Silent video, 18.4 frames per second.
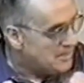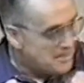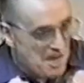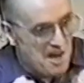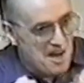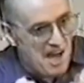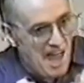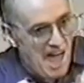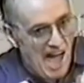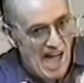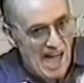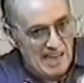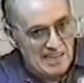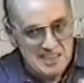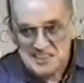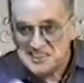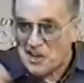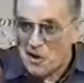They're
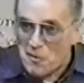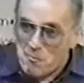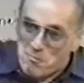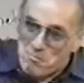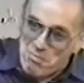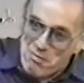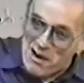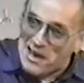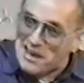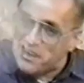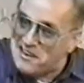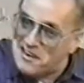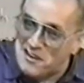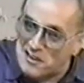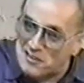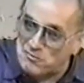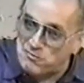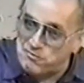not. So bring
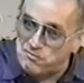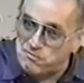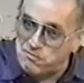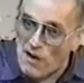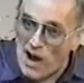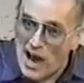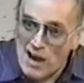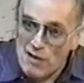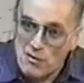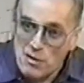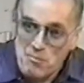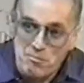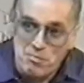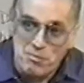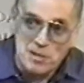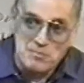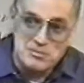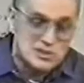your fire
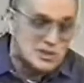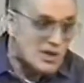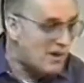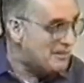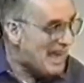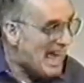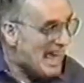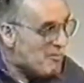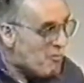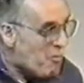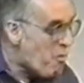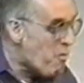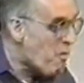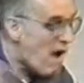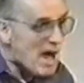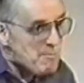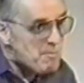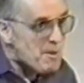and brimstone
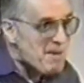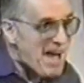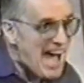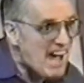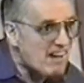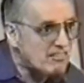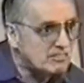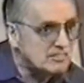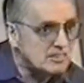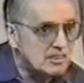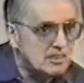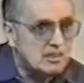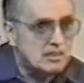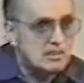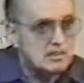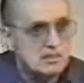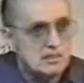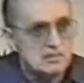and wipe them out,
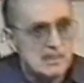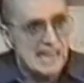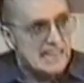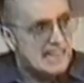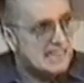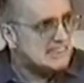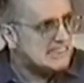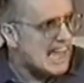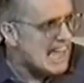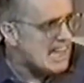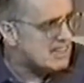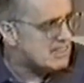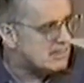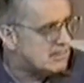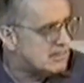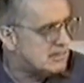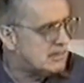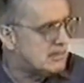like you said.